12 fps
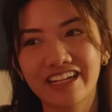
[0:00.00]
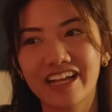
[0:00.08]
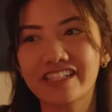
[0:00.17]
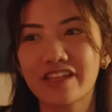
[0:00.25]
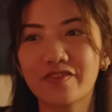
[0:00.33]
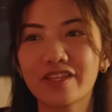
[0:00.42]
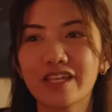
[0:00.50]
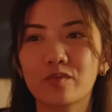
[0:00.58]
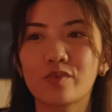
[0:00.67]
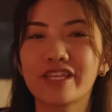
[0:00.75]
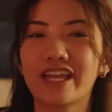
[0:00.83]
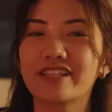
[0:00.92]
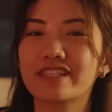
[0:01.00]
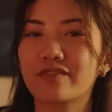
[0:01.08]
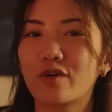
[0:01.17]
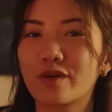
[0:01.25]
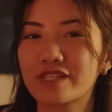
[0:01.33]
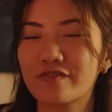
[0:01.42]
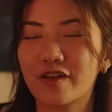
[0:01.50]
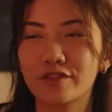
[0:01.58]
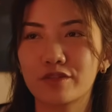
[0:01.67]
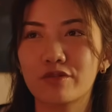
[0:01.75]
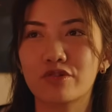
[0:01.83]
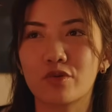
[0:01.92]
because I feel like weekends have always felt
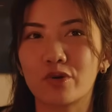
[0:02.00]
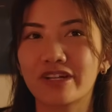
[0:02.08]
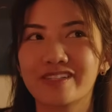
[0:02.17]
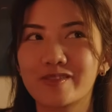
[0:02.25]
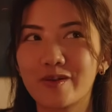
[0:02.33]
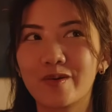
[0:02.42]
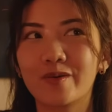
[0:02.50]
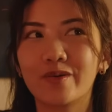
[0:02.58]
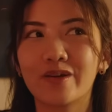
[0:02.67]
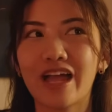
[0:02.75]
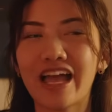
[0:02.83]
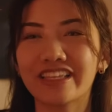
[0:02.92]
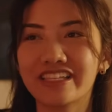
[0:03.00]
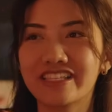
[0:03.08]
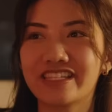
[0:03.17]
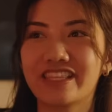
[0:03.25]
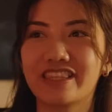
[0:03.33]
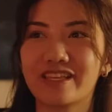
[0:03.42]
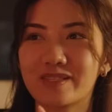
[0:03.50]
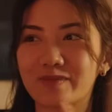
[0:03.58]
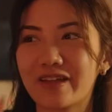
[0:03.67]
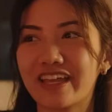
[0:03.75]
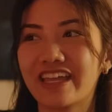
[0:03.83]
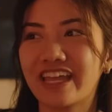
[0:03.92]
too short. So at least in this
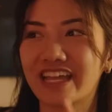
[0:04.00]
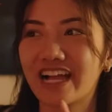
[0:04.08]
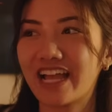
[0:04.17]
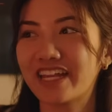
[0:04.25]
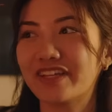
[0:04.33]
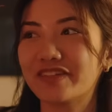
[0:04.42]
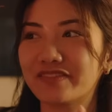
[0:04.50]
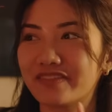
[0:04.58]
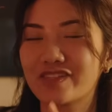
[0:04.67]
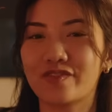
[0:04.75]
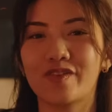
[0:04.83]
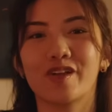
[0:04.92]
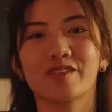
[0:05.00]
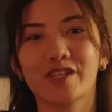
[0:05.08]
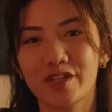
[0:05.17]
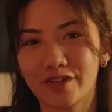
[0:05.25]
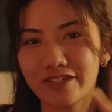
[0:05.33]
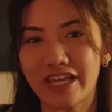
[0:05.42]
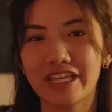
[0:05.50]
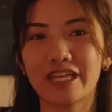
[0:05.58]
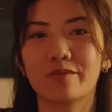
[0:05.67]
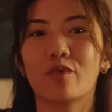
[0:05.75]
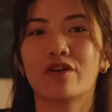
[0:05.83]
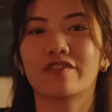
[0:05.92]
way, it kind of just feels like you're
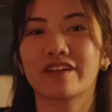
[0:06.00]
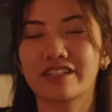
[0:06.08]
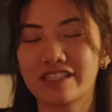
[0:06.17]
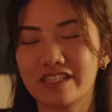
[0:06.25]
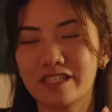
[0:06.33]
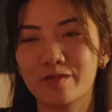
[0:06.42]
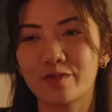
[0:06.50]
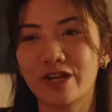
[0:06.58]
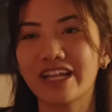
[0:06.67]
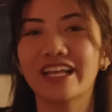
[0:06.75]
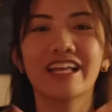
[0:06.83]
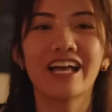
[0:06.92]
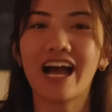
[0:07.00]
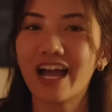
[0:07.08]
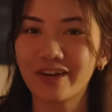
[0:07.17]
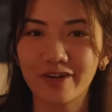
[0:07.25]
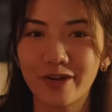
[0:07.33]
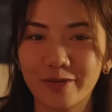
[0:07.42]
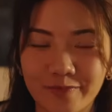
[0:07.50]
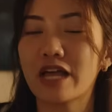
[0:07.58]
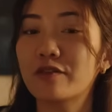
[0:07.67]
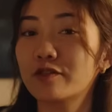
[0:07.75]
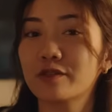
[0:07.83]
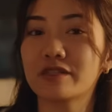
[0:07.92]
taking more of a consistent break. I don't know.
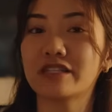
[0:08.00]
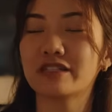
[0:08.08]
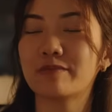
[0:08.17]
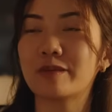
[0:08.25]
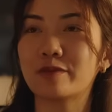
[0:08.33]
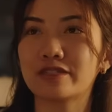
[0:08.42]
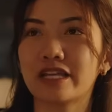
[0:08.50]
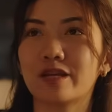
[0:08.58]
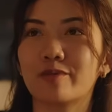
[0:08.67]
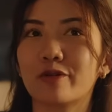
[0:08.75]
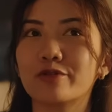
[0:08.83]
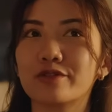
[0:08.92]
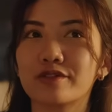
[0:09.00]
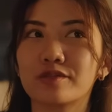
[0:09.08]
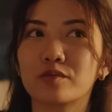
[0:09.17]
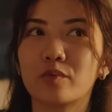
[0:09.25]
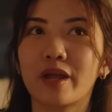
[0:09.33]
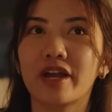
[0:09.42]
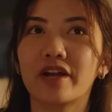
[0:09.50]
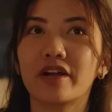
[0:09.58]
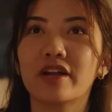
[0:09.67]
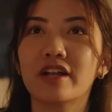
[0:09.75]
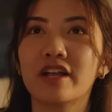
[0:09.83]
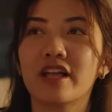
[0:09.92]
I've also seen people take approaches
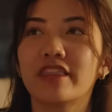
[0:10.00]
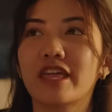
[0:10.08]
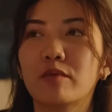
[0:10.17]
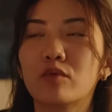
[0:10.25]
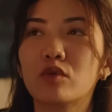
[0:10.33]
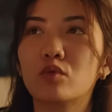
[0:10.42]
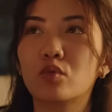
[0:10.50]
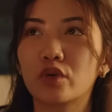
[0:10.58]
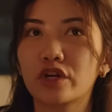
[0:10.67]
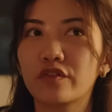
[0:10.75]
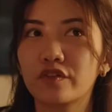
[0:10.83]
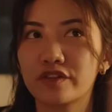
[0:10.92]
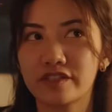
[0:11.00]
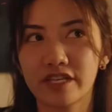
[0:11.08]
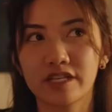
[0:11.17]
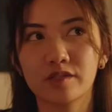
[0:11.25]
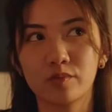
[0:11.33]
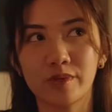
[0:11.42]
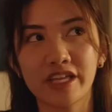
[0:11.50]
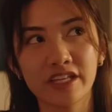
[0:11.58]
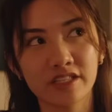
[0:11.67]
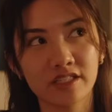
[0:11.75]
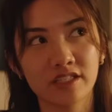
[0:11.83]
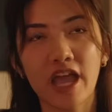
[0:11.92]
where they will work for 6
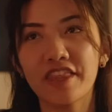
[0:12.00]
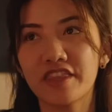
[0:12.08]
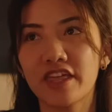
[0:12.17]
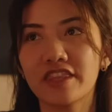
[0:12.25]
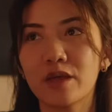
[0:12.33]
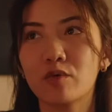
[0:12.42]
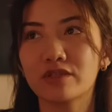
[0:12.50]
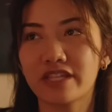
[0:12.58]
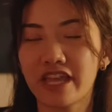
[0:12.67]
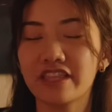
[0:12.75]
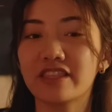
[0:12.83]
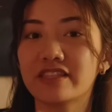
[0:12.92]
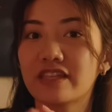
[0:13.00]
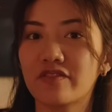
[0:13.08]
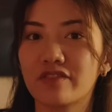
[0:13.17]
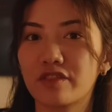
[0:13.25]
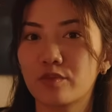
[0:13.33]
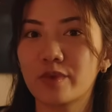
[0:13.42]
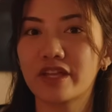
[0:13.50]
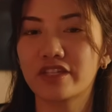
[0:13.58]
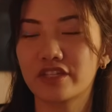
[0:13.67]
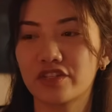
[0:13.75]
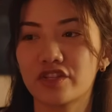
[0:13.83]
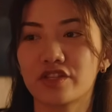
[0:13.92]
weeks and then they will take the 7th week
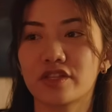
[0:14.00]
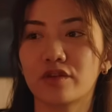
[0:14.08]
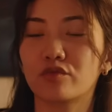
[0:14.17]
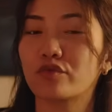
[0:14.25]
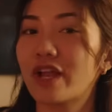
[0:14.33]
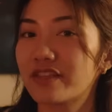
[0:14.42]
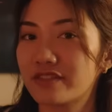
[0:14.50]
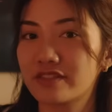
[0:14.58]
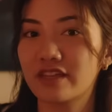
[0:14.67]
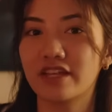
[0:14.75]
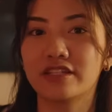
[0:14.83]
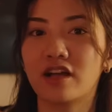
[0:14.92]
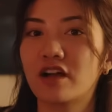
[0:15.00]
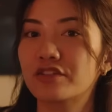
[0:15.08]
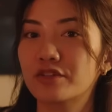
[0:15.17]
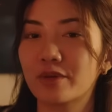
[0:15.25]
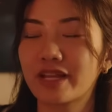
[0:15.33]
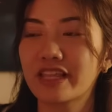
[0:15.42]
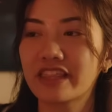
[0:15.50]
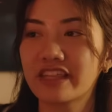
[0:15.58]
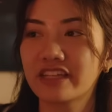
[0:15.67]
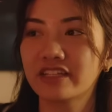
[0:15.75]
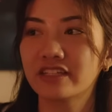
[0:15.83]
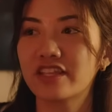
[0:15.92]
to just like rest and not do
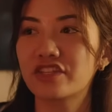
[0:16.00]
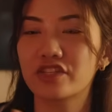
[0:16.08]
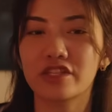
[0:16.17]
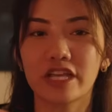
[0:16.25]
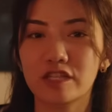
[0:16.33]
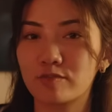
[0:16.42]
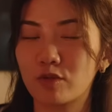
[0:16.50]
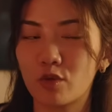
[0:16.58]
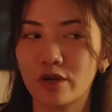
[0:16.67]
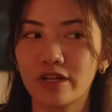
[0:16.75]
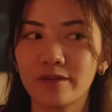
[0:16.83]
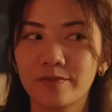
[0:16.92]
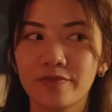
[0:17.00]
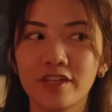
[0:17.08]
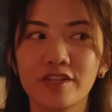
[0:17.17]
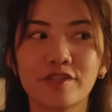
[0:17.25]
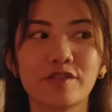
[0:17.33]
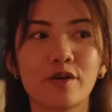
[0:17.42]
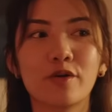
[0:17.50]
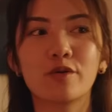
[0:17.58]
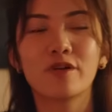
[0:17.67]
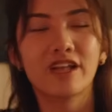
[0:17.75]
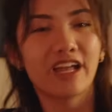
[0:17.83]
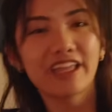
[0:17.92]
anything, just explore.
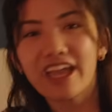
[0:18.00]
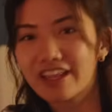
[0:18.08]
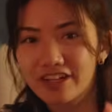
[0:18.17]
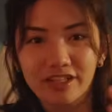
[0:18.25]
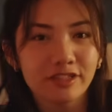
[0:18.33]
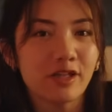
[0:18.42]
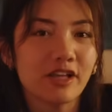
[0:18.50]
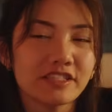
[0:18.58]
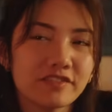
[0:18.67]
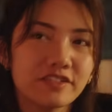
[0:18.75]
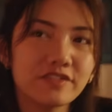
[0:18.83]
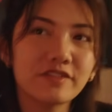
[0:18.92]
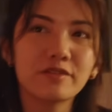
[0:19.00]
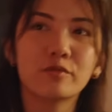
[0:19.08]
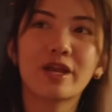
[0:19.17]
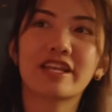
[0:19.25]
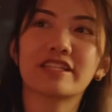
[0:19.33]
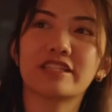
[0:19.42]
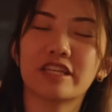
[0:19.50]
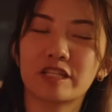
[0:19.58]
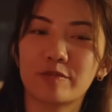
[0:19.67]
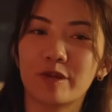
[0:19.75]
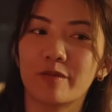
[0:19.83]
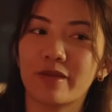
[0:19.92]
So again, lots of different ways to
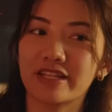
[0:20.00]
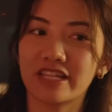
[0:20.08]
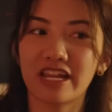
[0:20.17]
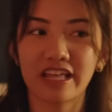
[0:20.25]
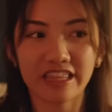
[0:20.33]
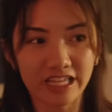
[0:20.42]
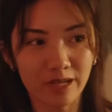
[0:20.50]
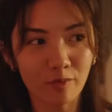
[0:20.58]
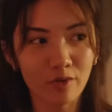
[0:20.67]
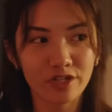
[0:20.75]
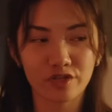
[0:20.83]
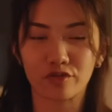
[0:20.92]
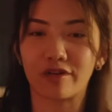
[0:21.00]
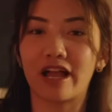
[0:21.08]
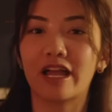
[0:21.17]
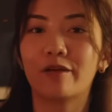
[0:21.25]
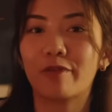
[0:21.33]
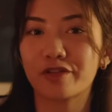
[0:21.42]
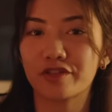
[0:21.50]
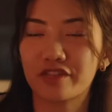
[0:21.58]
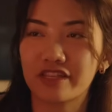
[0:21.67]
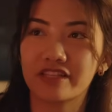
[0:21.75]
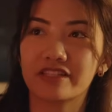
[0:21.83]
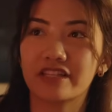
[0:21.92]
experiment. And I think I want to try a bunch of
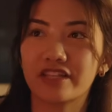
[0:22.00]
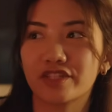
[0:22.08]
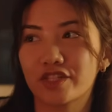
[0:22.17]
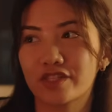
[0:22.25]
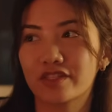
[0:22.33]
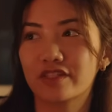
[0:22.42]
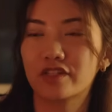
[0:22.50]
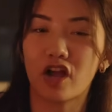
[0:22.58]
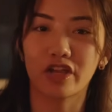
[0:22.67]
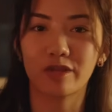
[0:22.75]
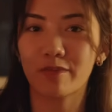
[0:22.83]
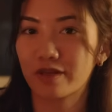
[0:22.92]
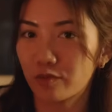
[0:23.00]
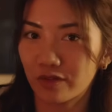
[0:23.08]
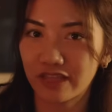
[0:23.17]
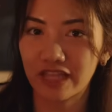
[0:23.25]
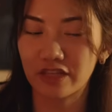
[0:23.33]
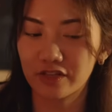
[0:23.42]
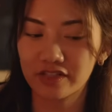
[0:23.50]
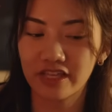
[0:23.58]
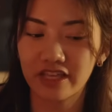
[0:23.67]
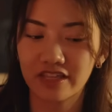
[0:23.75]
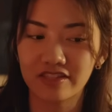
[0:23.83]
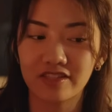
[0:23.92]
these and just document what that looks
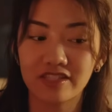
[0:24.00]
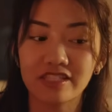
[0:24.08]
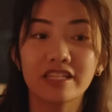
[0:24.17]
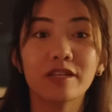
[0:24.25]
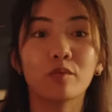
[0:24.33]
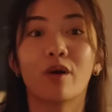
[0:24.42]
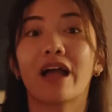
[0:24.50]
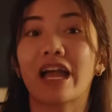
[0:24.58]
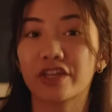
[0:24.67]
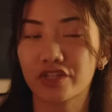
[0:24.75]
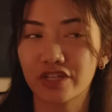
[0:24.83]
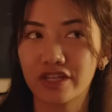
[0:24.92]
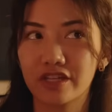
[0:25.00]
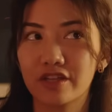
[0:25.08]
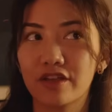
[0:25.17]
like and see what actually